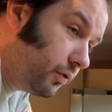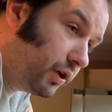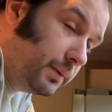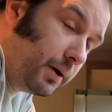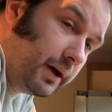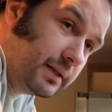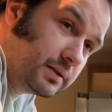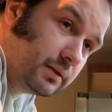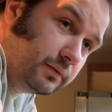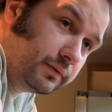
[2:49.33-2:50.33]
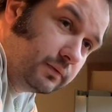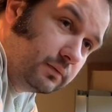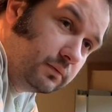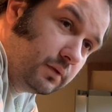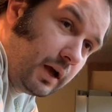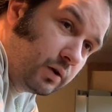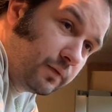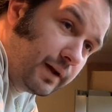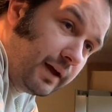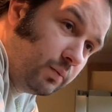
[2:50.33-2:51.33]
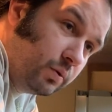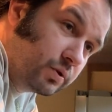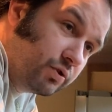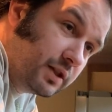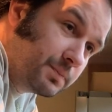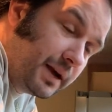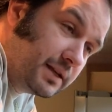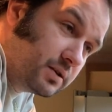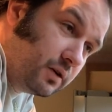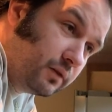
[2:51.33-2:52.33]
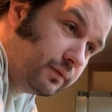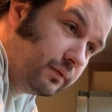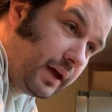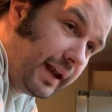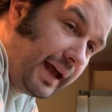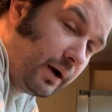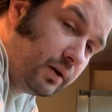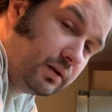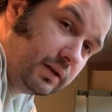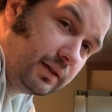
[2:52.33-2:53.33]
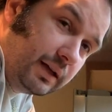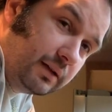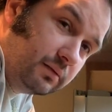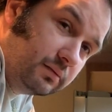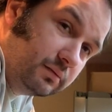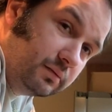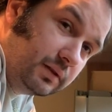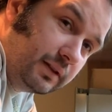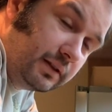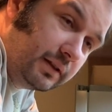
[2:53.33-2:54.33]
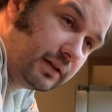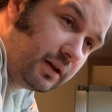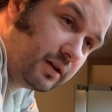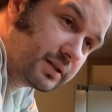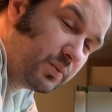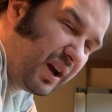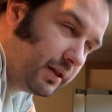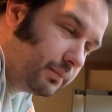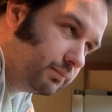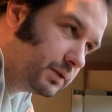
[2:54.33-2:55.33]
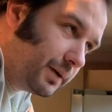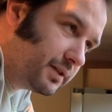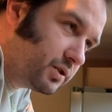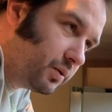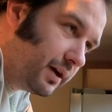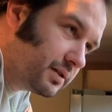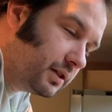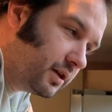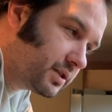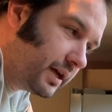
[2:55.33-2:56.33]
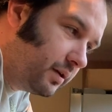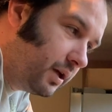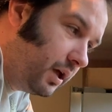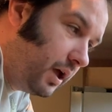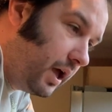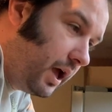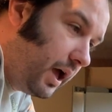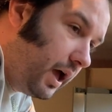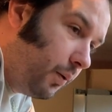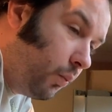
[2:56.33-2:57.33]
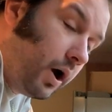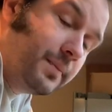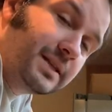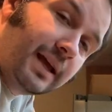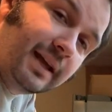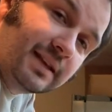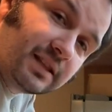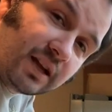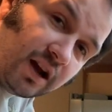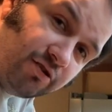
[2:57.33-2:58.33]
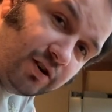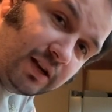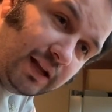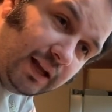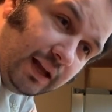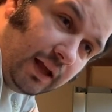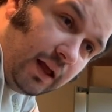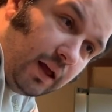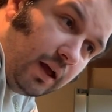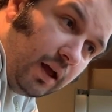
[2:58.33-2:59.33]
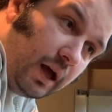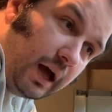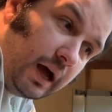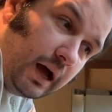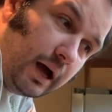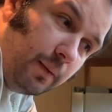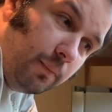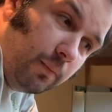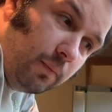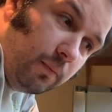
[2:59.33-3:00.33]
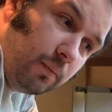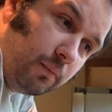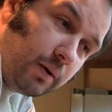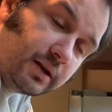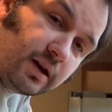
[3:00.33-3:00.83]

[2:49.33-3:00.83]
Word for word: three pints of elderflower water in the space of an hour in that in, in the last well in space two hours in the last hour. What I'm saying is that currently um, my